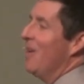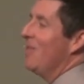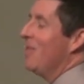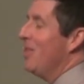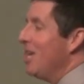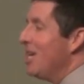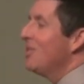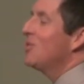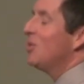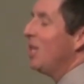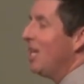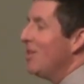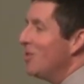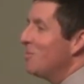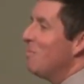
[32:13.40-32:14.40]
This
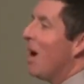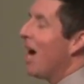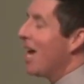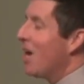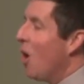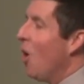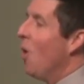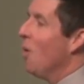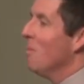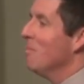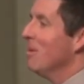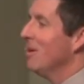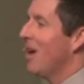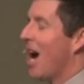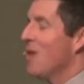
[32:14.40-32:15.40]
is my
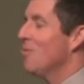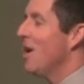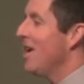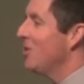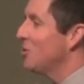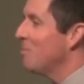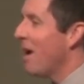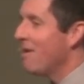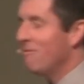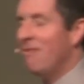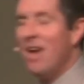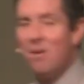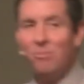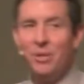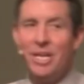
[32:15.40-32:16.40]
home. I raised my
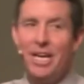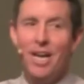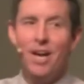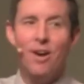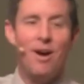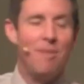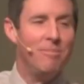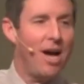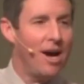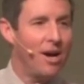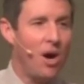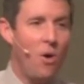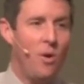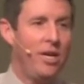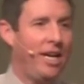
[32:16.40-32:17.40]
family here. I'm not
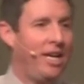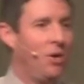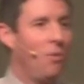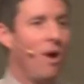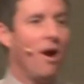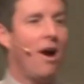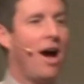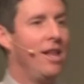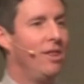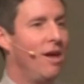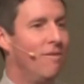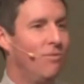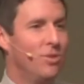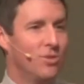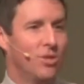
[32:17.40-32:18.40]
going anywhere. I
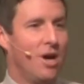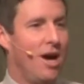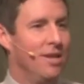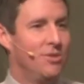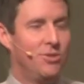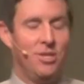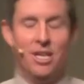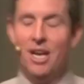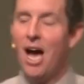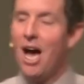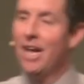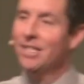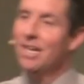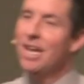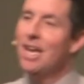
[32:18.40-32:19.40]
love Wisconsin.
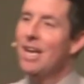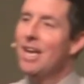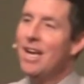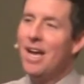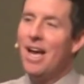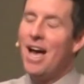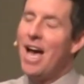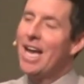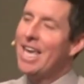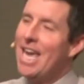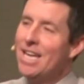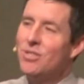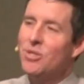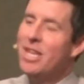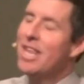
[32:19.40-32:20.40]
I
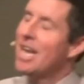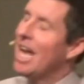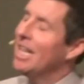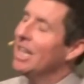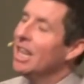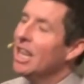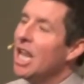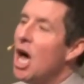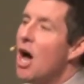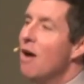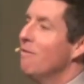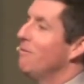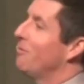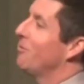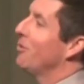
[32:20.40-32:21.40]
can't say that I
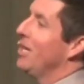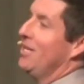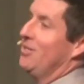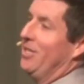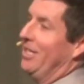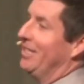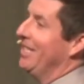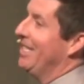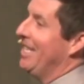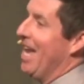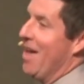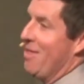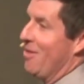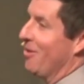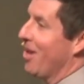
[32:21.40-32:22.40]
love freezing to
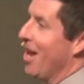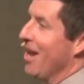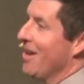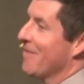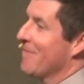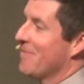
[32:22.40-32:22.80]
death, okay?